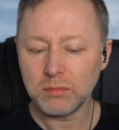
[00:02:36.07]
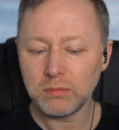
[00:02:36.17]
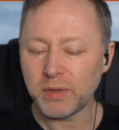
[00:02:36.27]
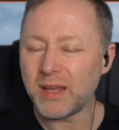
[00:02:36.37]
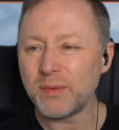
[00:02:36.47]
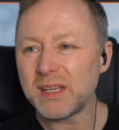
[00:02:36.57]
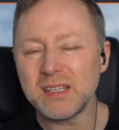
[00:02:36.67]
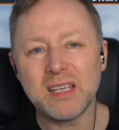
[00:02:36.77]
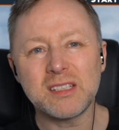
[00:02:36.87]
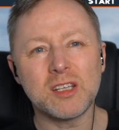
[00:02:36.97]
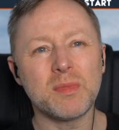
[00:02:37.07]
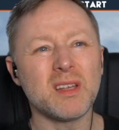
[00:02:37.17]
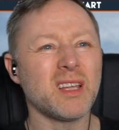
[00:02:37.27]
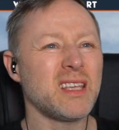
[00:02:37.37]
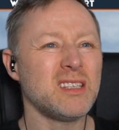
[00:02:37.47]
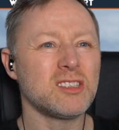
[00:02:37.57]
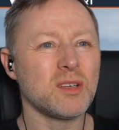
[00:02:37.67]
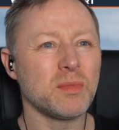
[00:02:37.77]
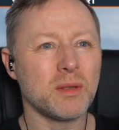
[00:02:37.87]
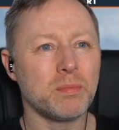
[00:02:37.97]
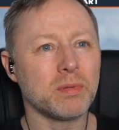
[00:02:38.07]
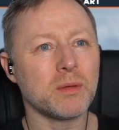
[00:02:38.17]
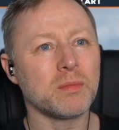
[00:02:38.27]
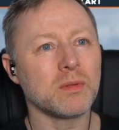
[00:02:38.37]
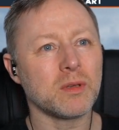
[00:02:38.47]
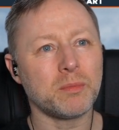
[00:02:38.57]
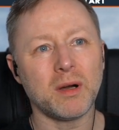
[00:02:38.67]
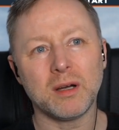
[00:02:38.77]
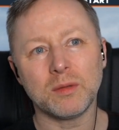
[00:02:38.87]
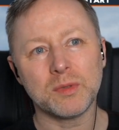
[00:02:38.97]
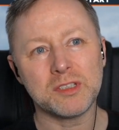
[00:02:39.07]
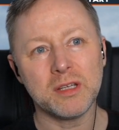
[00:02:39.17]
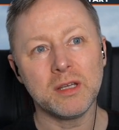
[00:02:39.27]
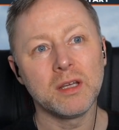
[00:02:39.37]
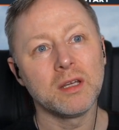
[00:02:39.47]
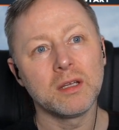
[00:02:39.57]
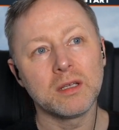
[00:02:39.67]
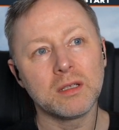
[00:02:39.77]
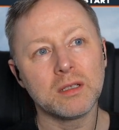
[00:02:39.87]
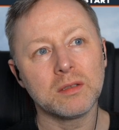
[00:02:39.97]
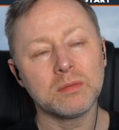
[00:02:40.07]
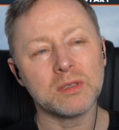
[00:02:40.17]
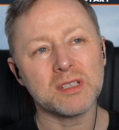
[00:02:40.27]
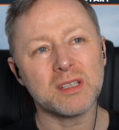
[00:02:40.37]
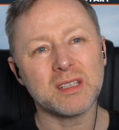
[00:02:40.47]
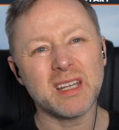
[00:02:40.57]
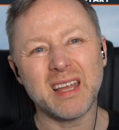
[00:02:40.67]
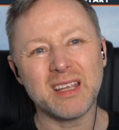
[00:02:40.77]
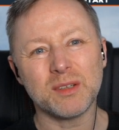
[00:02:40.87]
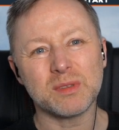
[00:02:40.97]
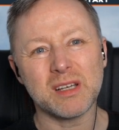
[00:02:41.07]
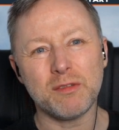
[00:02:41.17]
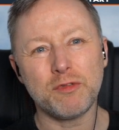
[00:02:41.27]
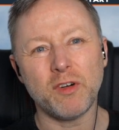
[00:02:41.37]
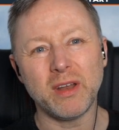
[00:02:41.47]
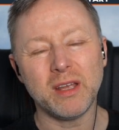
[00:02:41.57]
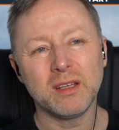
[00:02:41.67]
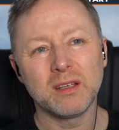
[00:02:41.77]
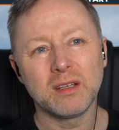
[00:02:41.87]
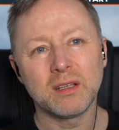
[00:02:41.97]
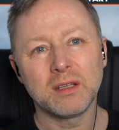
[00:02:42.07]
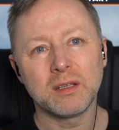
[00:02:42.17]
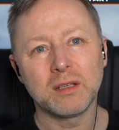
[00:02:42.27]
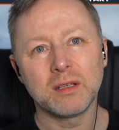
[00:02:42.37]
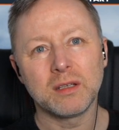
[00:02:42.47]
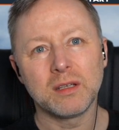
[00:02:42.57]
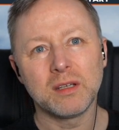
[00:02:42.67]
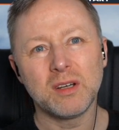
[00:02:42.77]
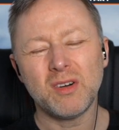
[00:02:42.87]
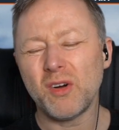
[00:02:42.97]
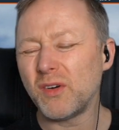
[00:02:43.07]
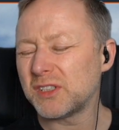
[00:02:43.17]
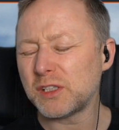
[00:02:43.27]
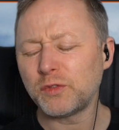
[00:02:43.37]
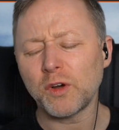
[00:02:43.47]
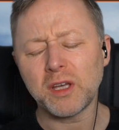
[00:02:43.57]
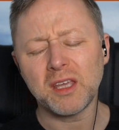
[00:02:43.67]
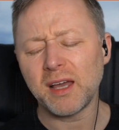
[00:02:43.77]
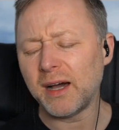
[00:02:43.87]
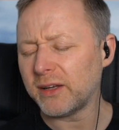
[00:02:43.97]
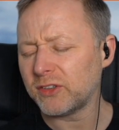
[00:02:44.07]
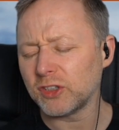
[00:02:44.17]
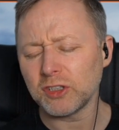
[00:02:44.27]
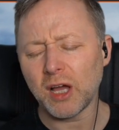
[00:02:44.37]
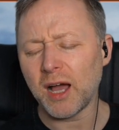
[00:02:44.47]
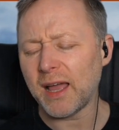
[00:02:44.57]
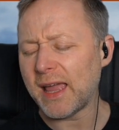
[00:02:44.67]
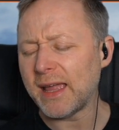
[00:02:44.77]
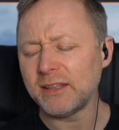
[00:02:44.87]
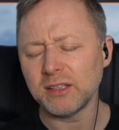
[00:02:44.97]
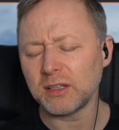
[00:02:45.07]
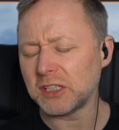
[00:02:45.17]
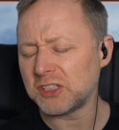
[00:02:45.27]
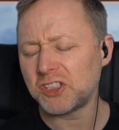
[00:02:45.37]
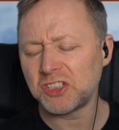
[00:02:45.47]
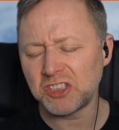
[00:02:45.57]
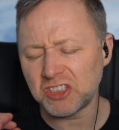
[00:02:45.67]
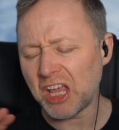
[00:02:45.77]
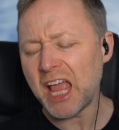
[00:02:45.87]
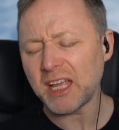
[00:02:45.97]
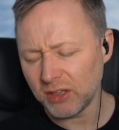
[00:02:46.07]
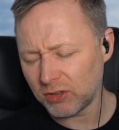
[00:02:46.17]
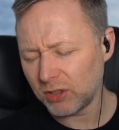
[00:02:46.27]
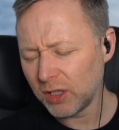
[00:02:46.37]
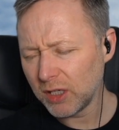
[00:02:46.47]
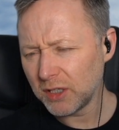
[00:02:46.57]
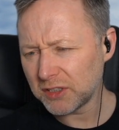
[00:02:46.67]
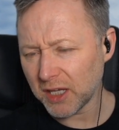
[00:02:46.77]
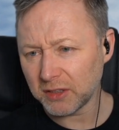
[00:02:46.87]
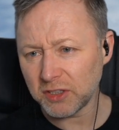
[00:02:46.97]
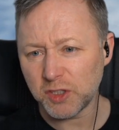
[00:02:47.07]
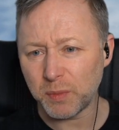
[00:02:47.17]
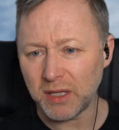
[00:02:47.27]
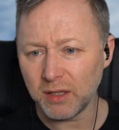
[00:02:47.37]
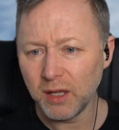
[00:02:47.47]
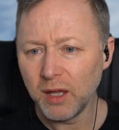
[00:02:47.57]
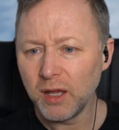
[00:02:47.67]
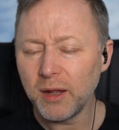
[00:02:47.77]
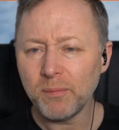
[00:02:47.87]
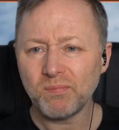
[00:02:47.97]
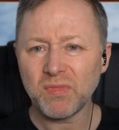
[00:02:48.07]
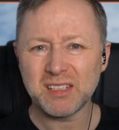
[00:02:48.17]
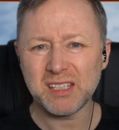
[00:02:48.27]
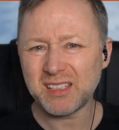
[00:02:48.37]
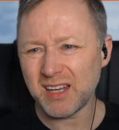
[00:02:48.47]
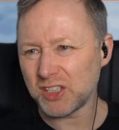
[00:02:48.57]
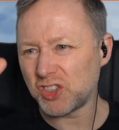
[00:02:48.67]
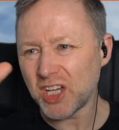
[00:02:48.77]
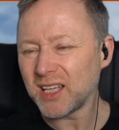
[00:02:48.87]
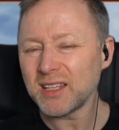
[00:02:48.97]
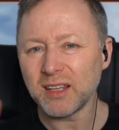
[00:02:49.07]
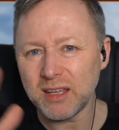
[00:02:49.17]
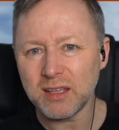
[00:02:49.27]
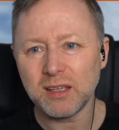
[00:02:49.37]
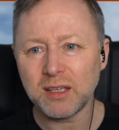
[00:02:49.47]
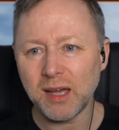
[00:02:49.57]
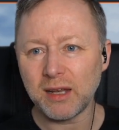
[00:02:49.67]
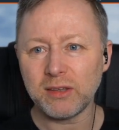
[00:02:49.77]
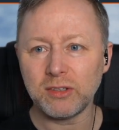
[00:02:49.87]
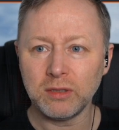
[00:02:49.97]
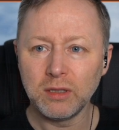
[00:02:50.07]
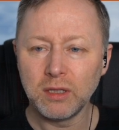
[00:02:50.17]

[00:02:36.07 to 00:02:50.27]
but anyway, he said some of the lines, some of the part, wasn't he? What is it? He didn't think it was that funny. Oh, it's this fucking character. I hated the second started speaking. There's this kind of jelly-like character,